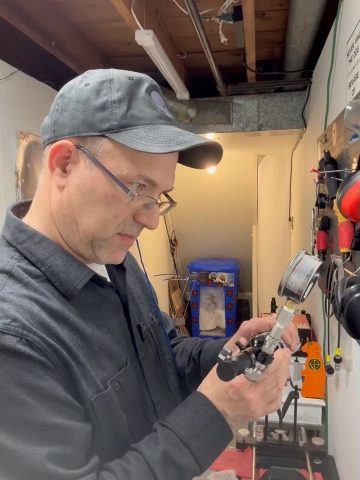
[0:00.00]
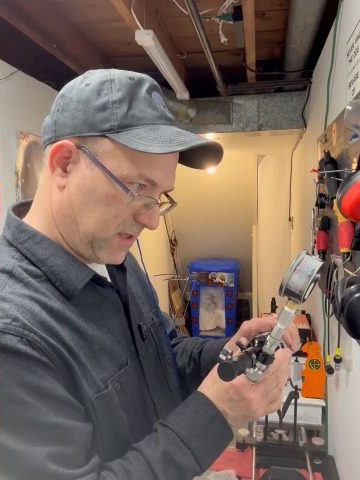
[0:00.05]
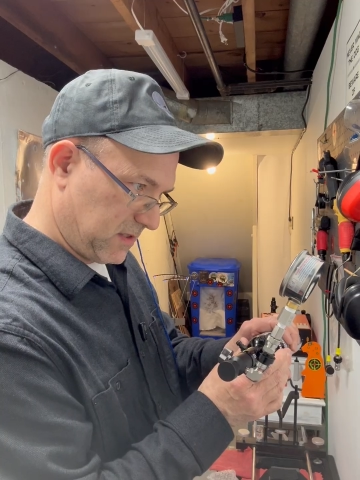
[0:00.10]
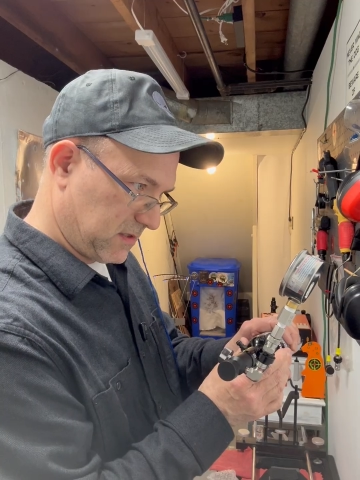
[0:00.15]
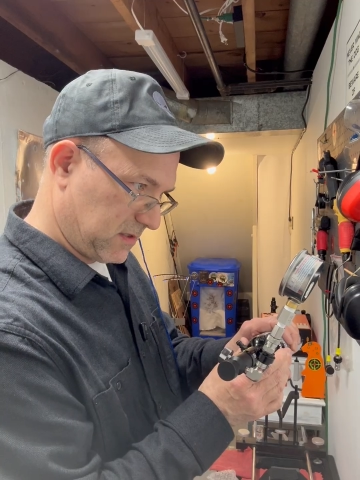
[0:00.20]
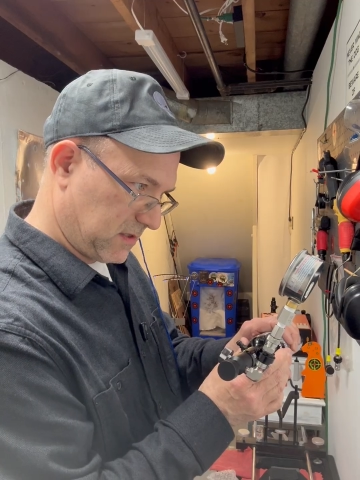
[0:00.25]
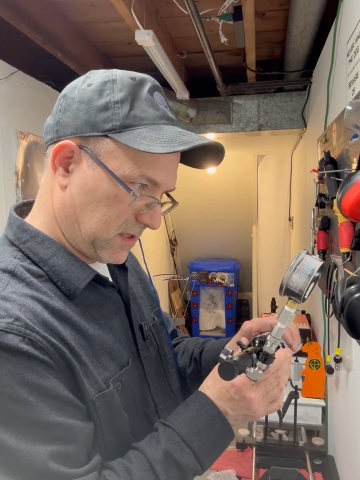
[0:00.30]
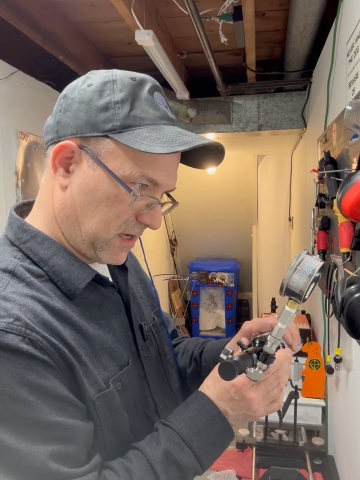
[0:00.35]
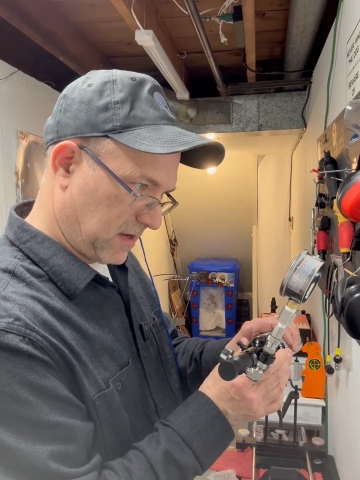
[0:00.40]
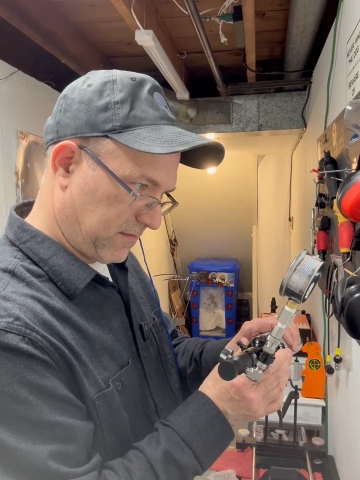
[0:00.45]
be
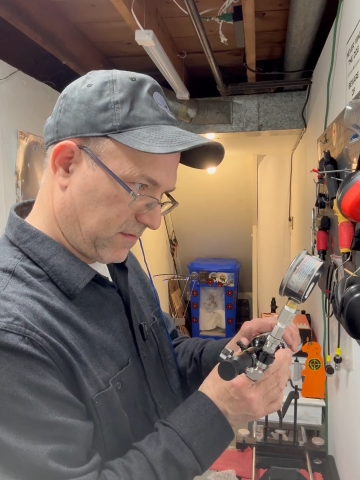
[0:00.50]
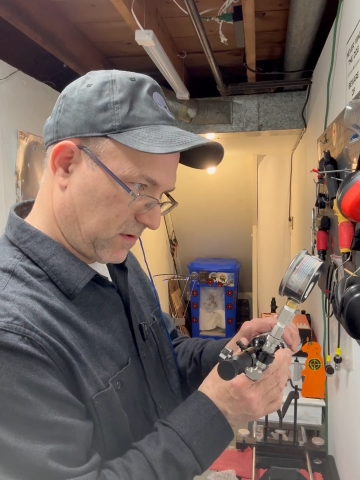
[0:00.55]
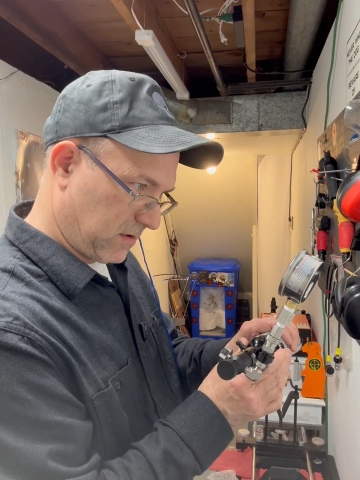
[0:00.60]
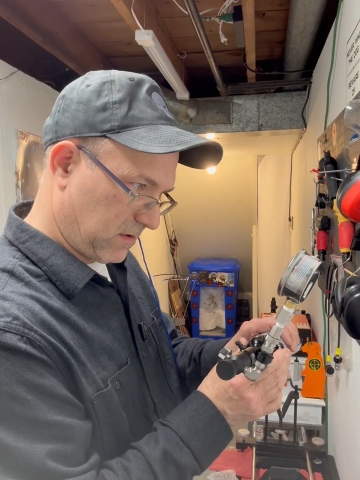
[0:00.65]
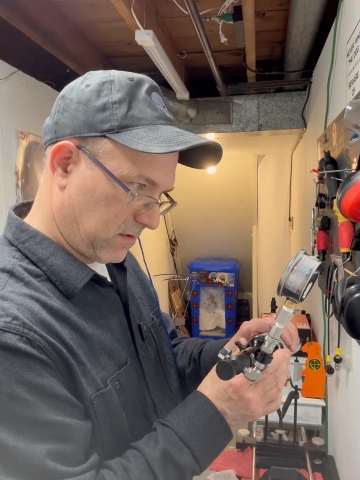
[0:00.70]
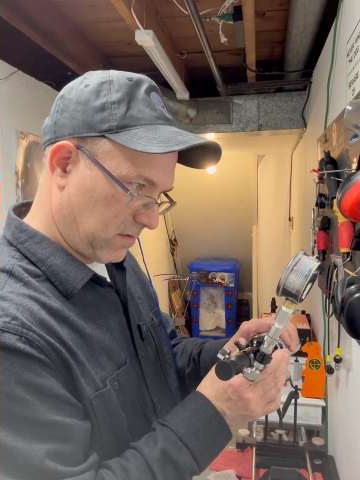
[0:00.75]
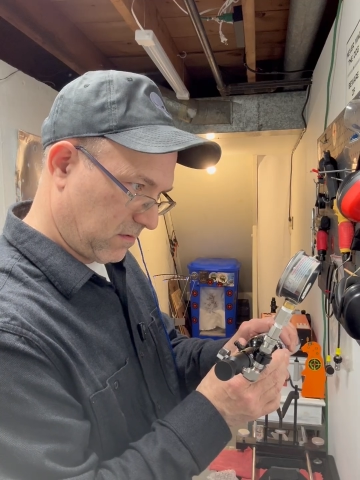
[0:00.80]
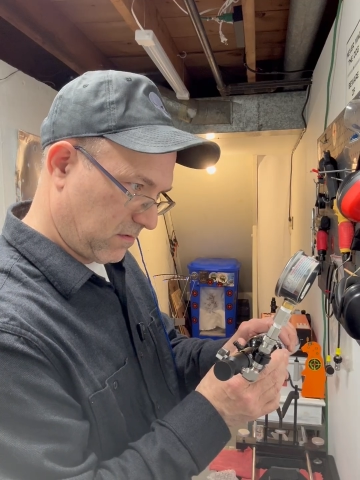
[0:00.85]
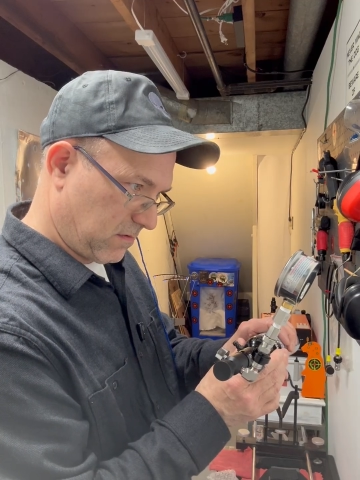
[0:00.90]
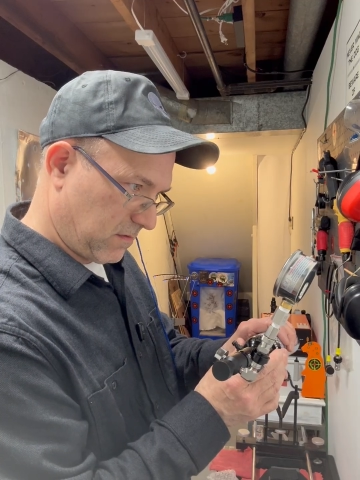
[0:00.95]

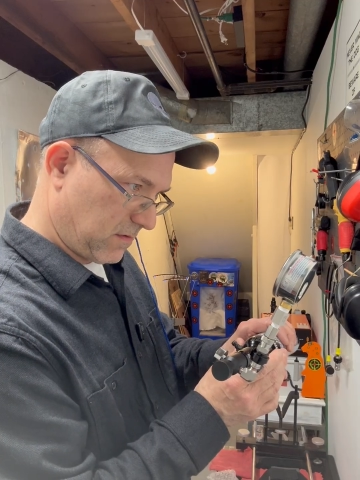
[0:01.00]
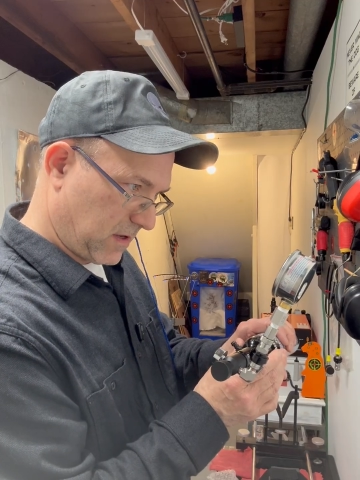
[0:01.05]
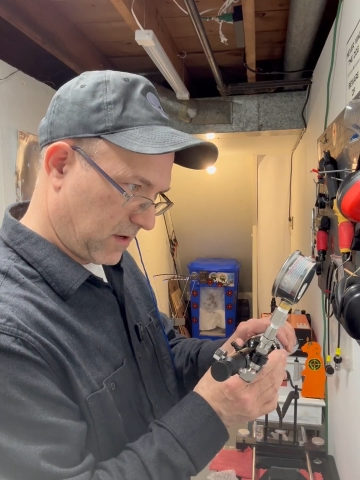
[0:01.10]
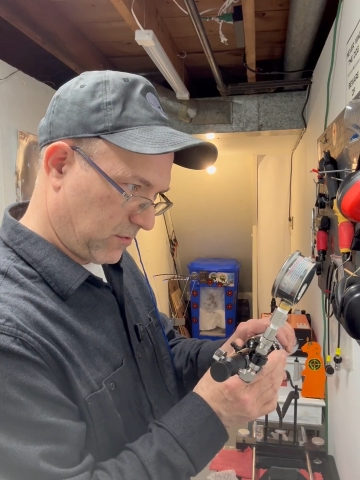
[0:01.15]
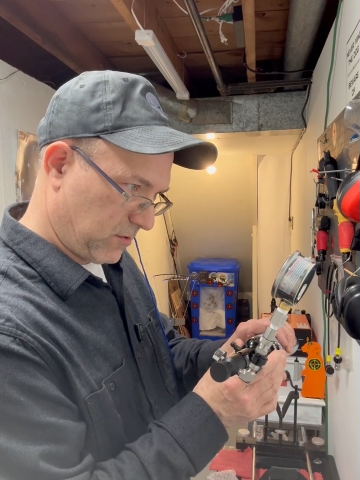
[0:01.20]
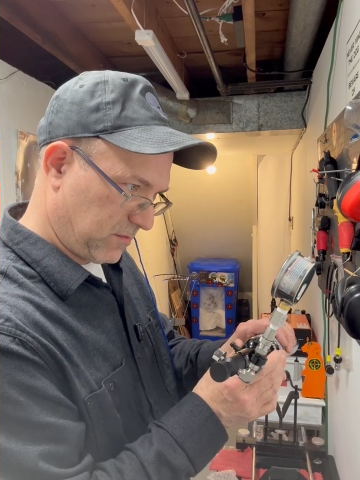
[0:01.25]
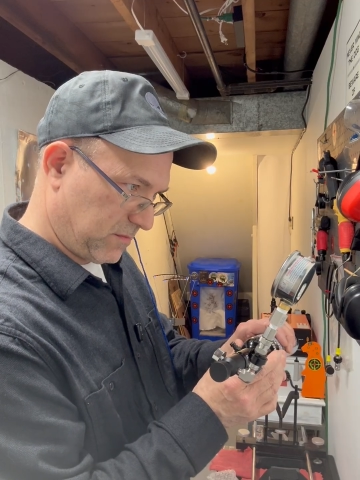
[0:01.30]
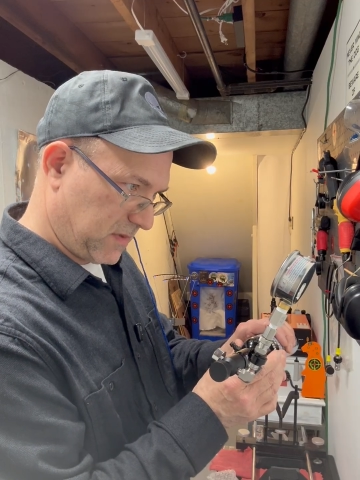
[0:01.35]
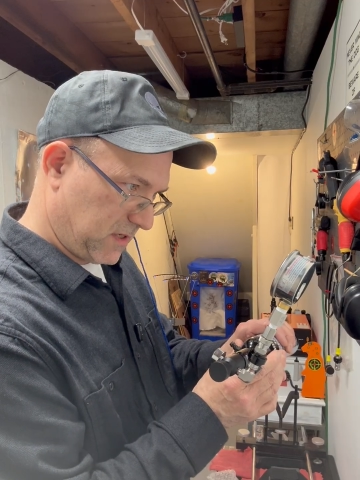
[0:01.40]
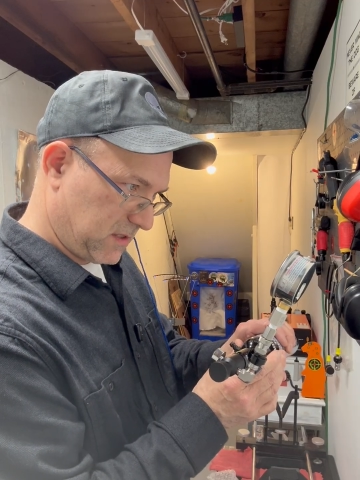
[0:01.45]
7, that
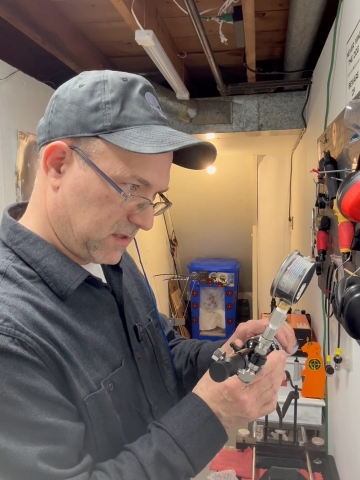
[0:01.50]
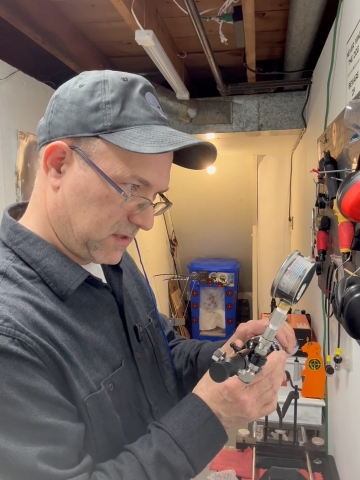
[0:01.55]
would be